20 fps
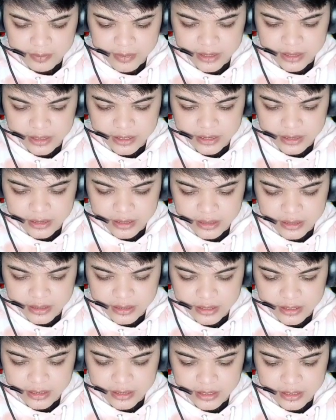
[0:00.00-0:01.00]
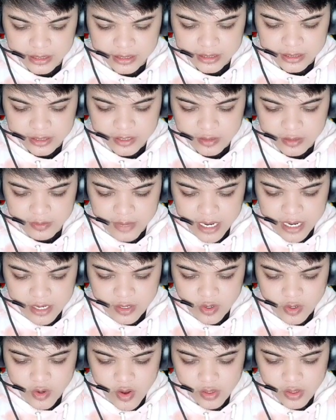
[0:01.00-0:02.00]
but it is not my
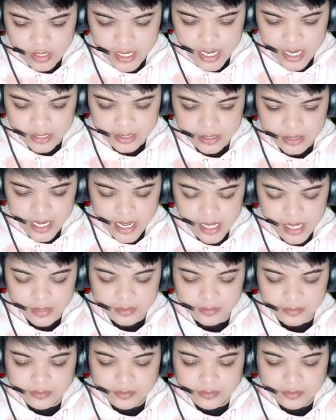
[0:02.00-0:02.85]
Nord, guys. Yeah,